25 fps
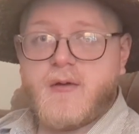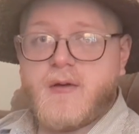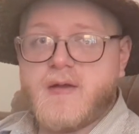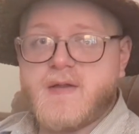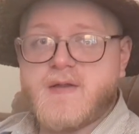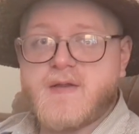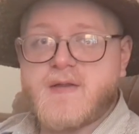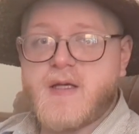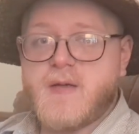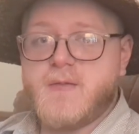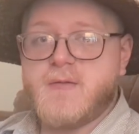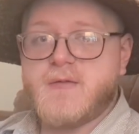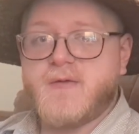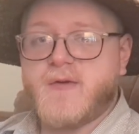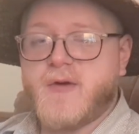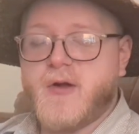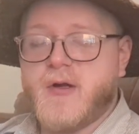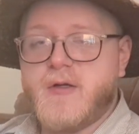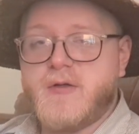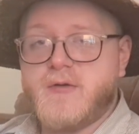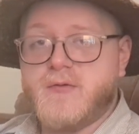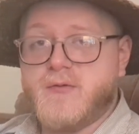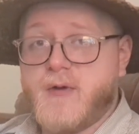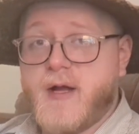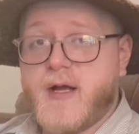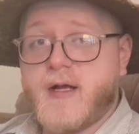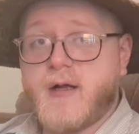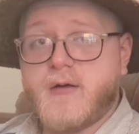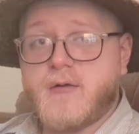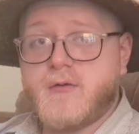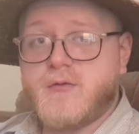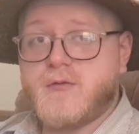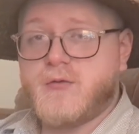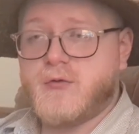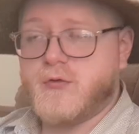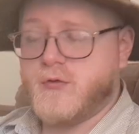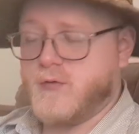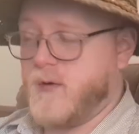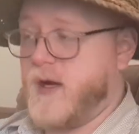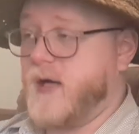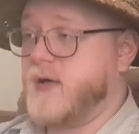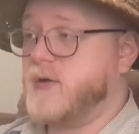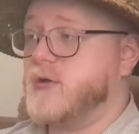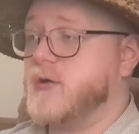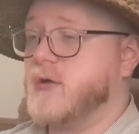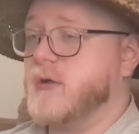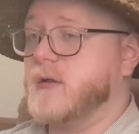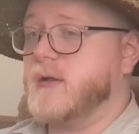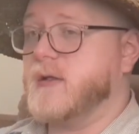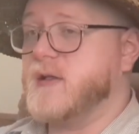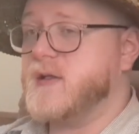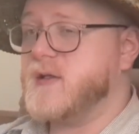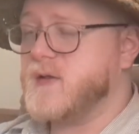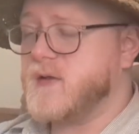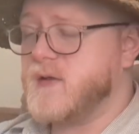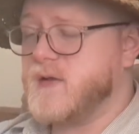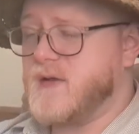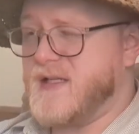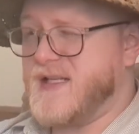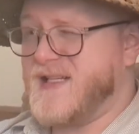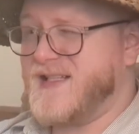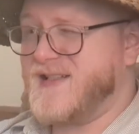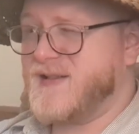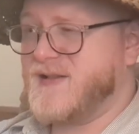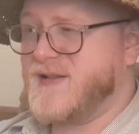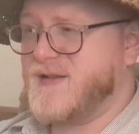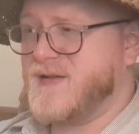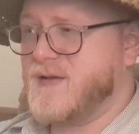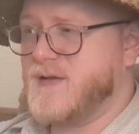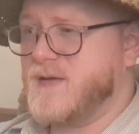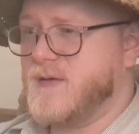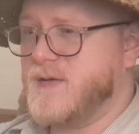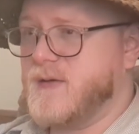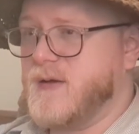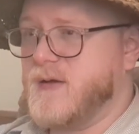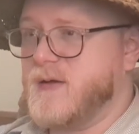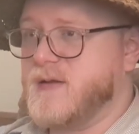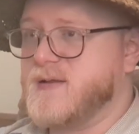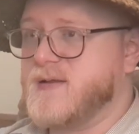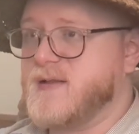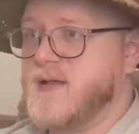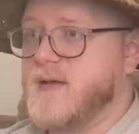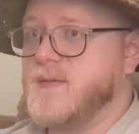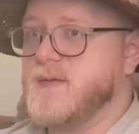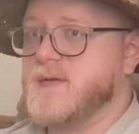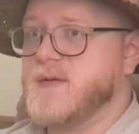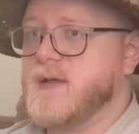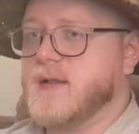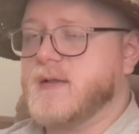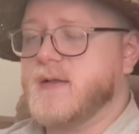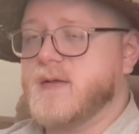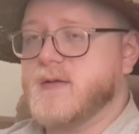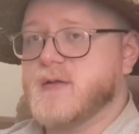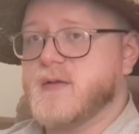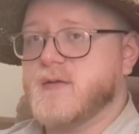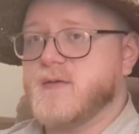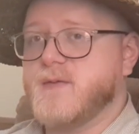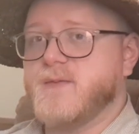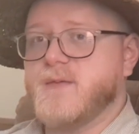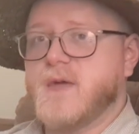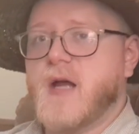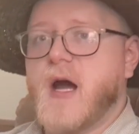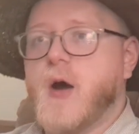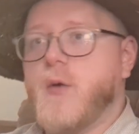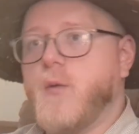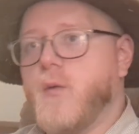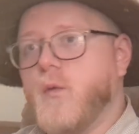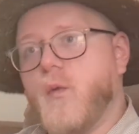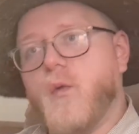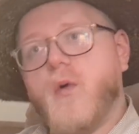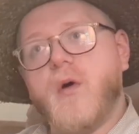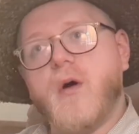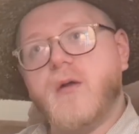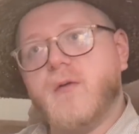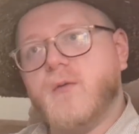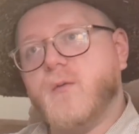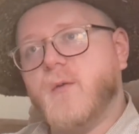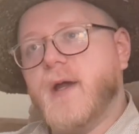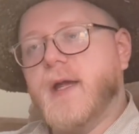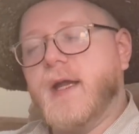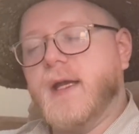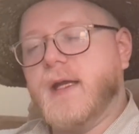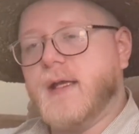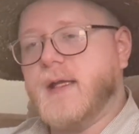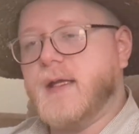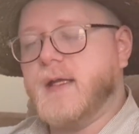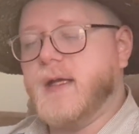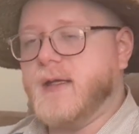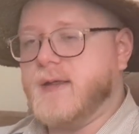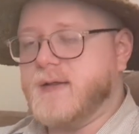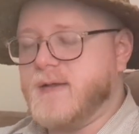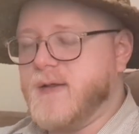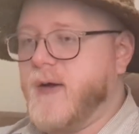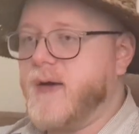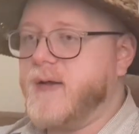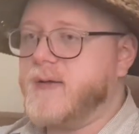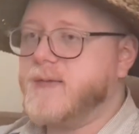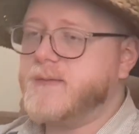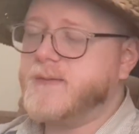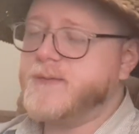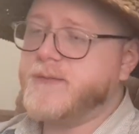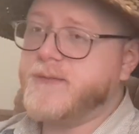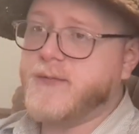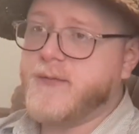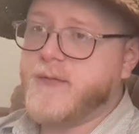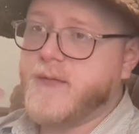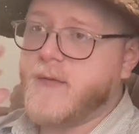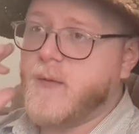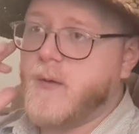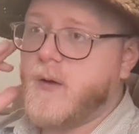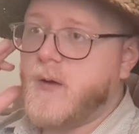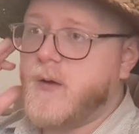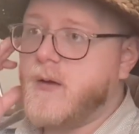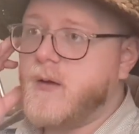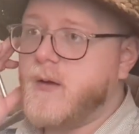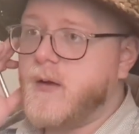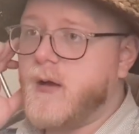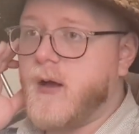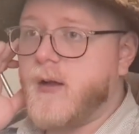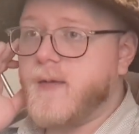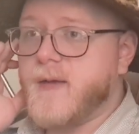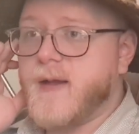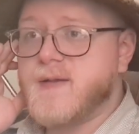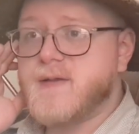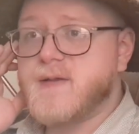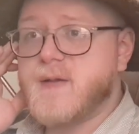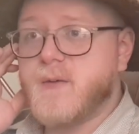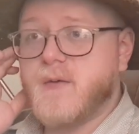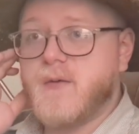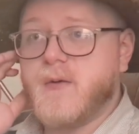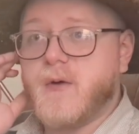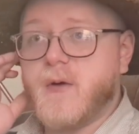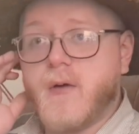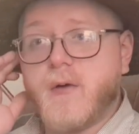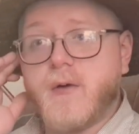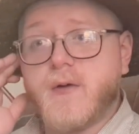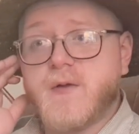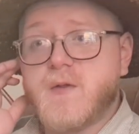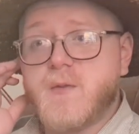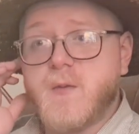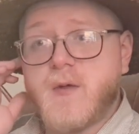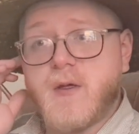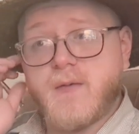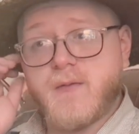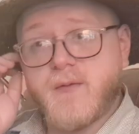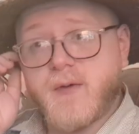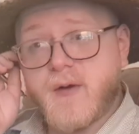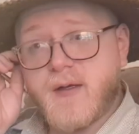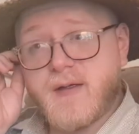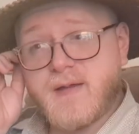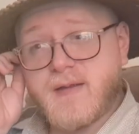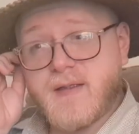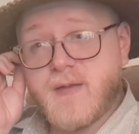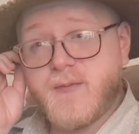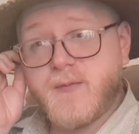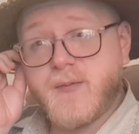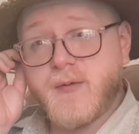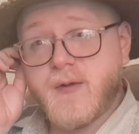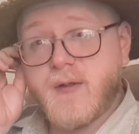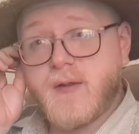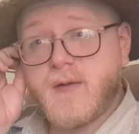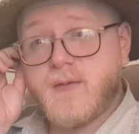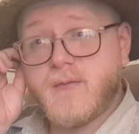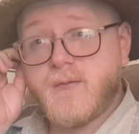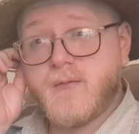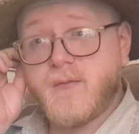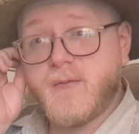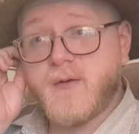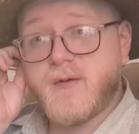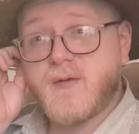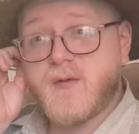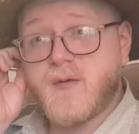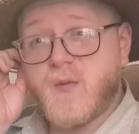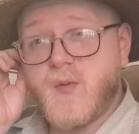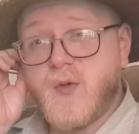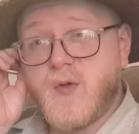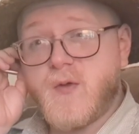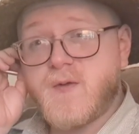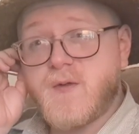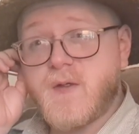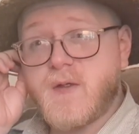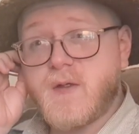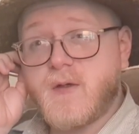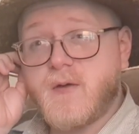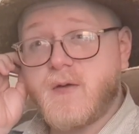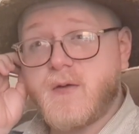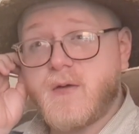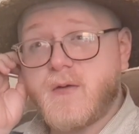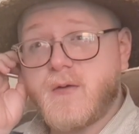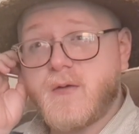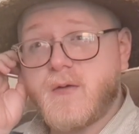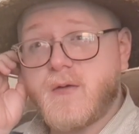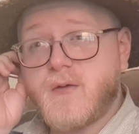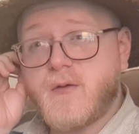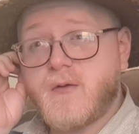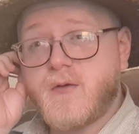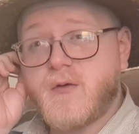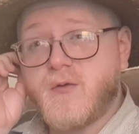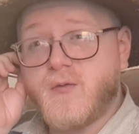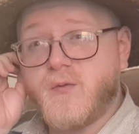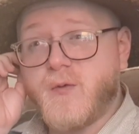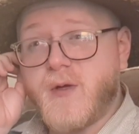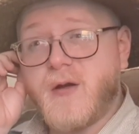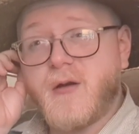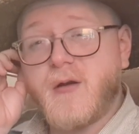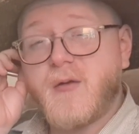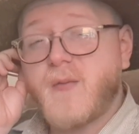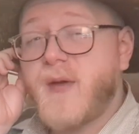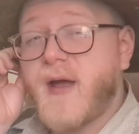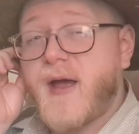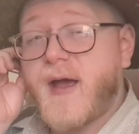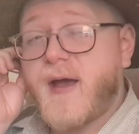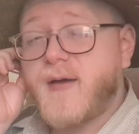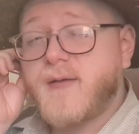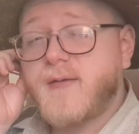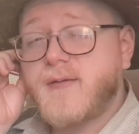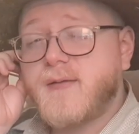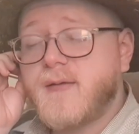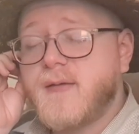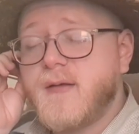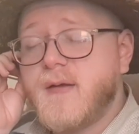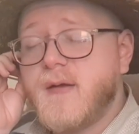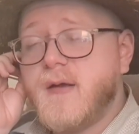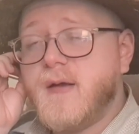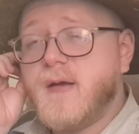It seems very directionlessness. It seems like there's not one way to get it done. That's something that irks me very deeply with the music career path,